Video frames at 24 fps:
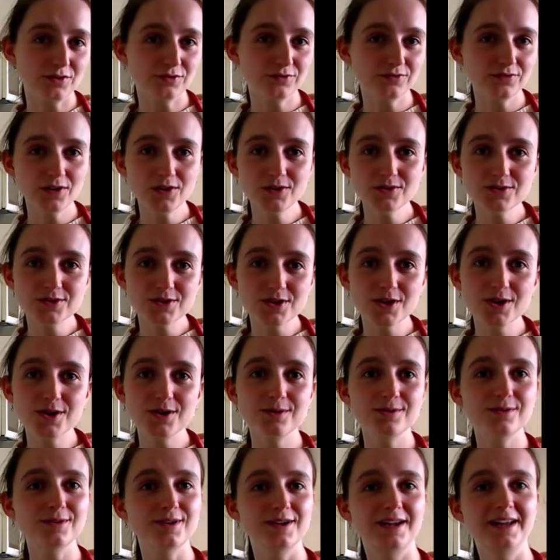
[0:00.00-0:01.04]

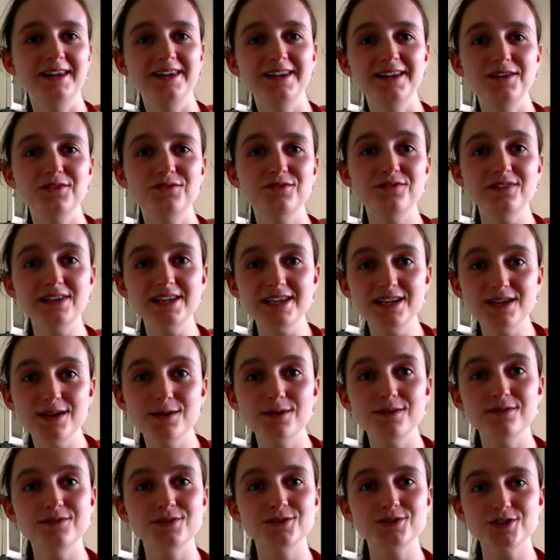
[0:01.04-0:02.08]
photo or a little video
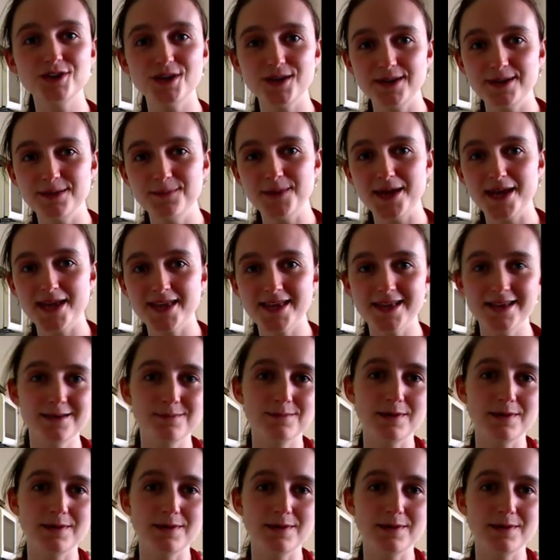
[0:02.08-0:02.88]
of your chutney making,